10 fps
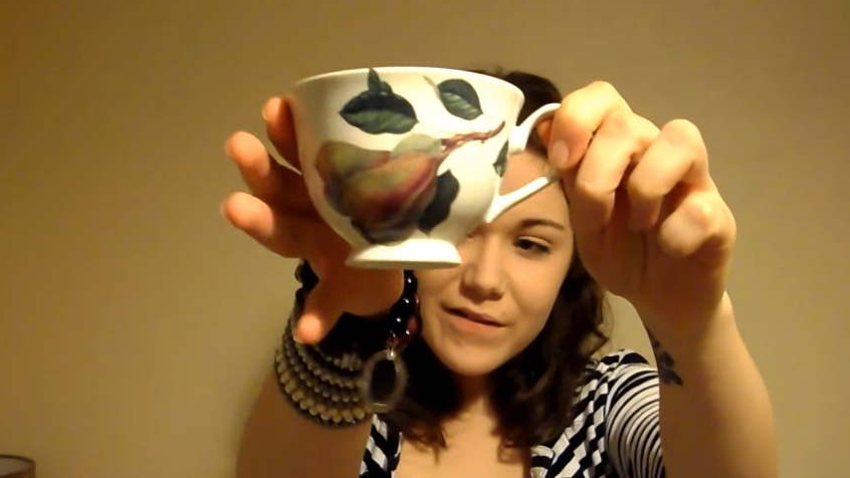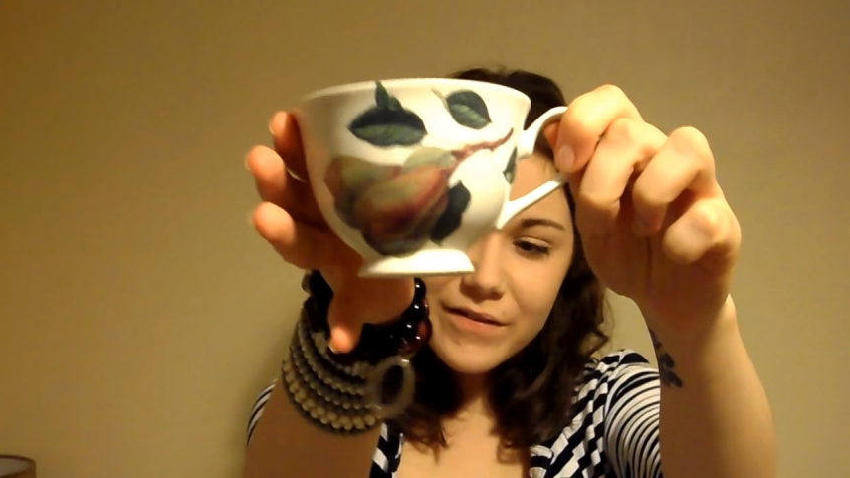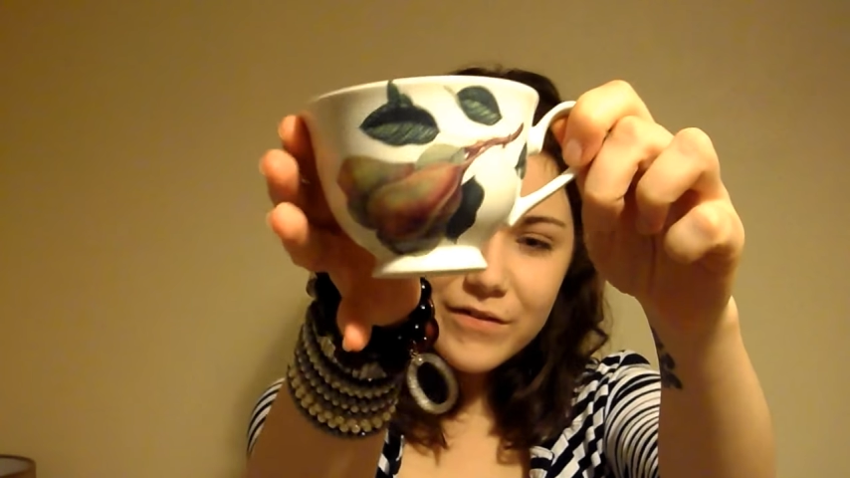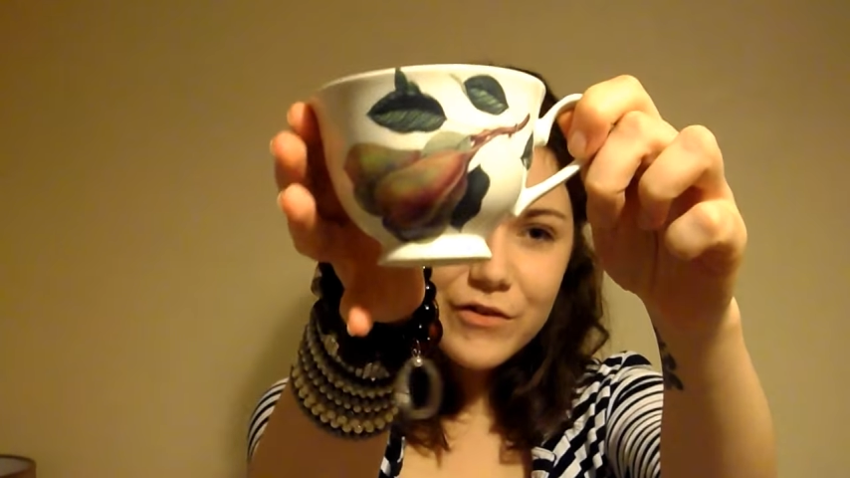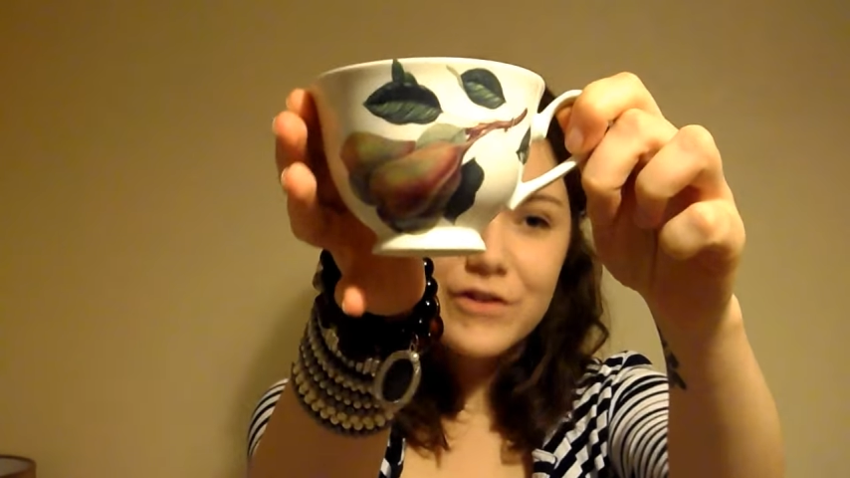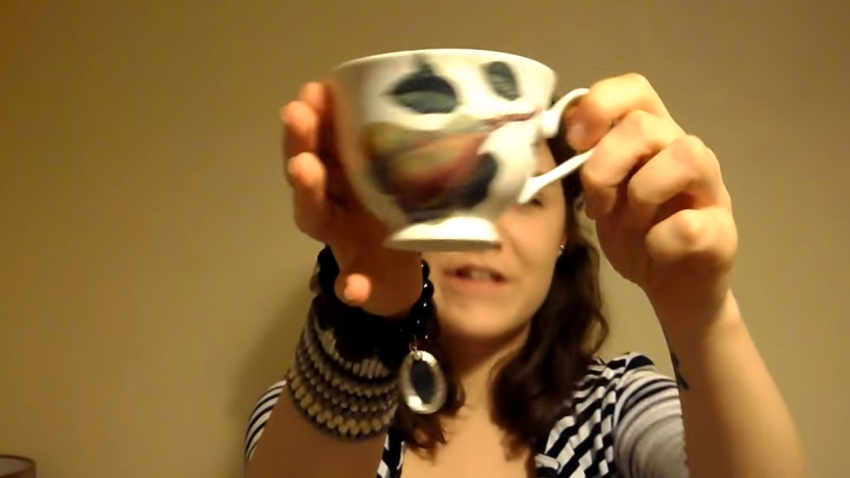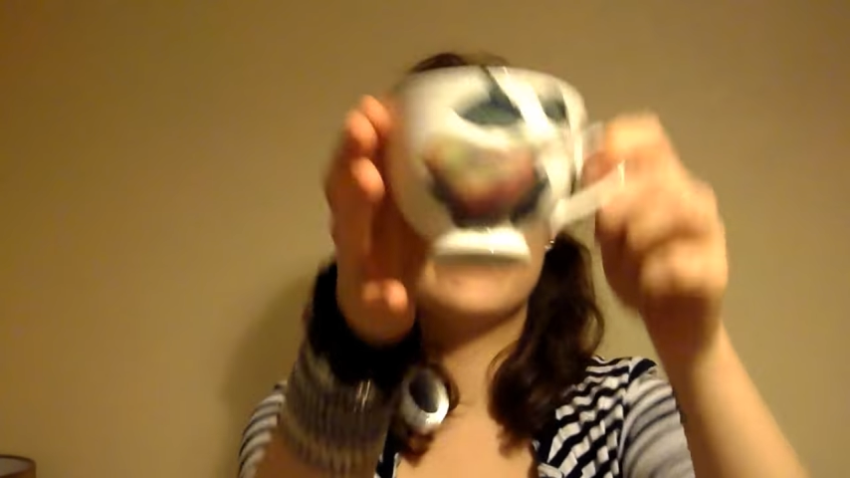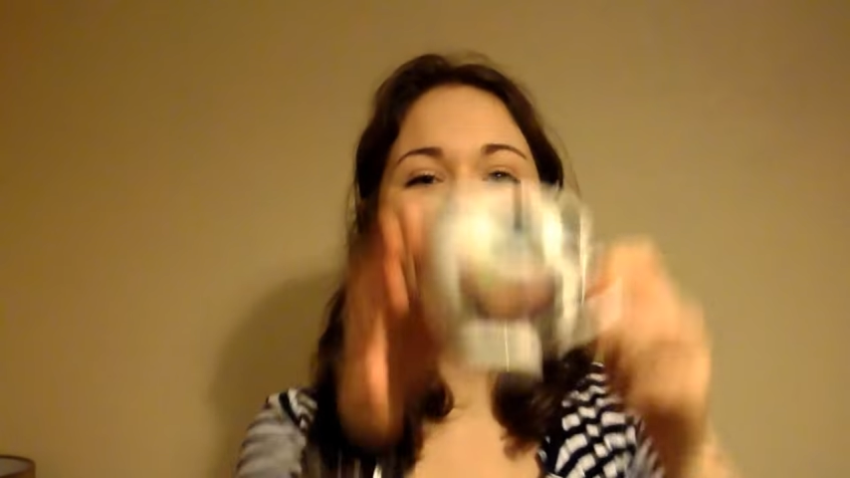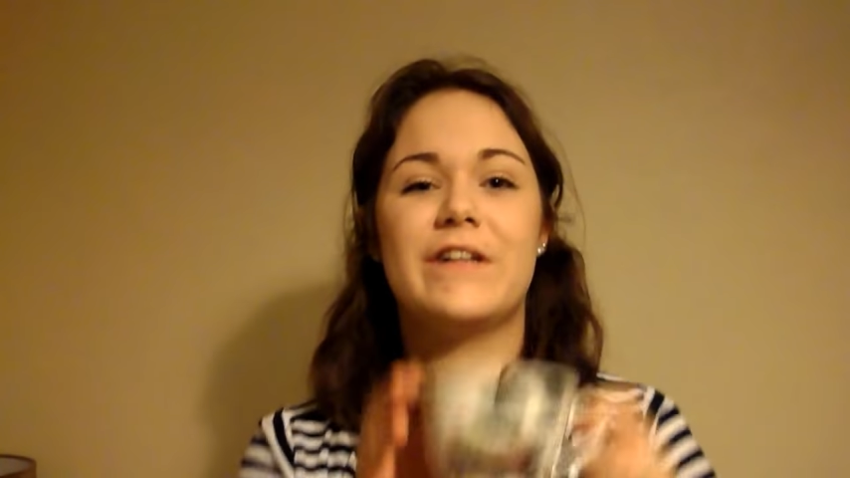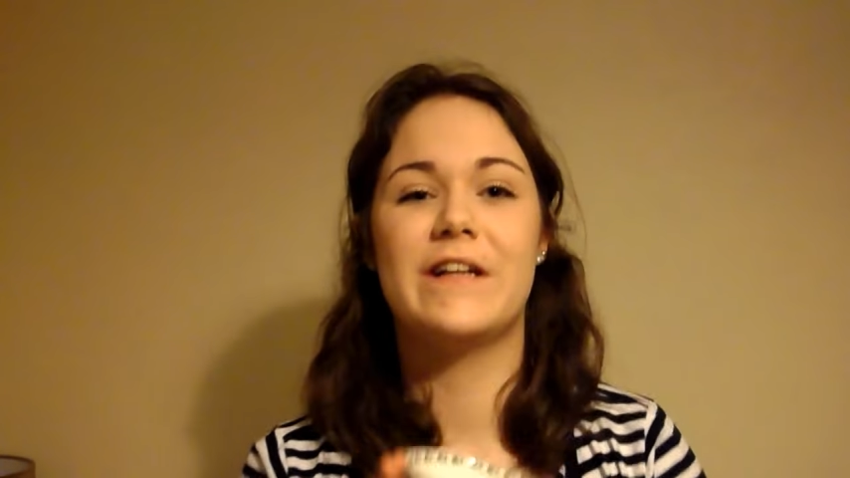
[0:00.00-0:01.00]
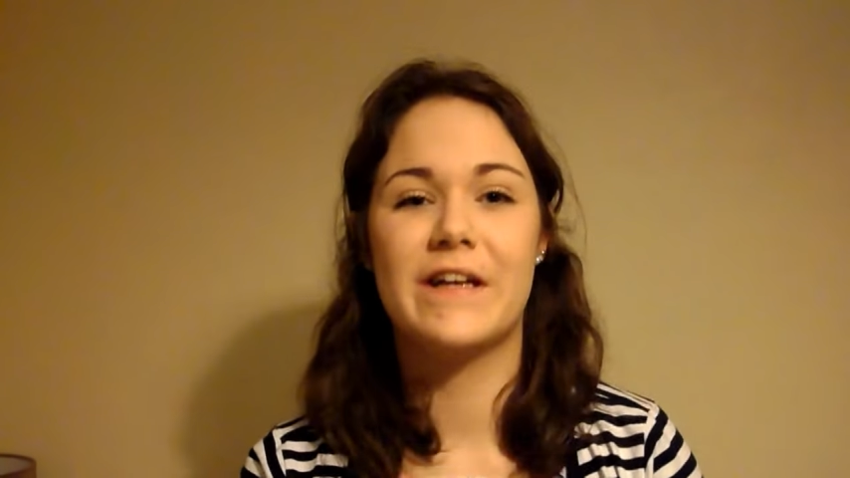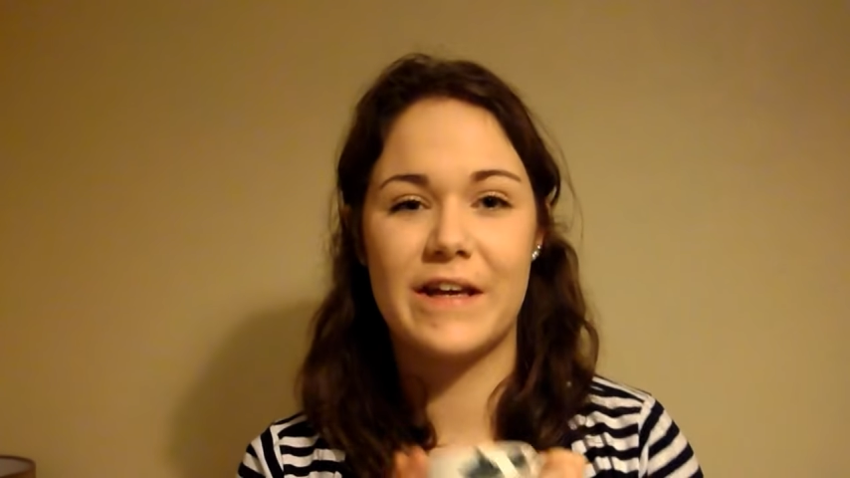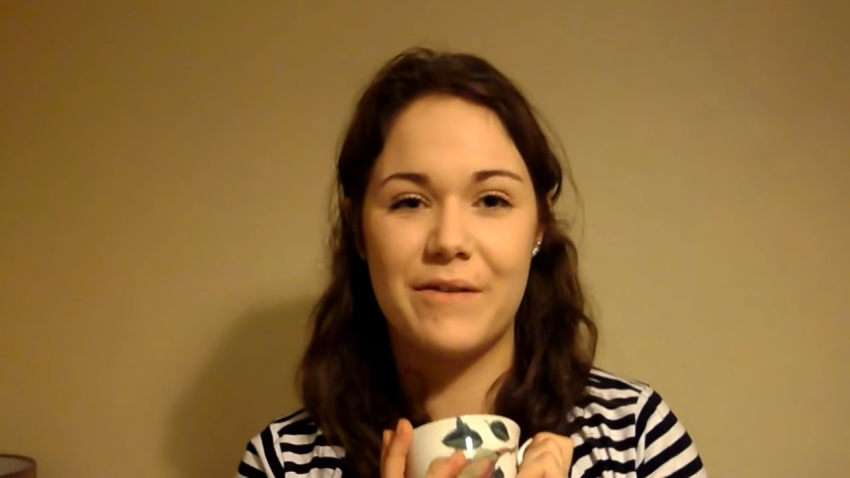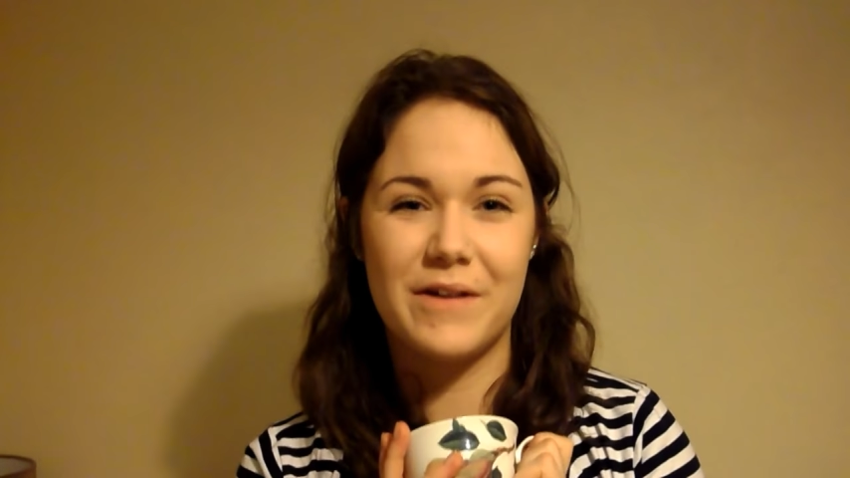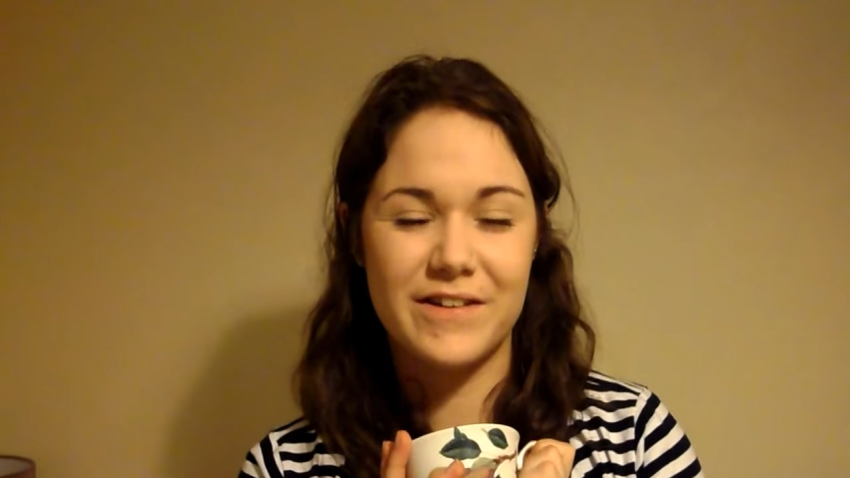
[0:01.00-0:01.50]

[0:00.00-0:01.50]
sort of traditional looking,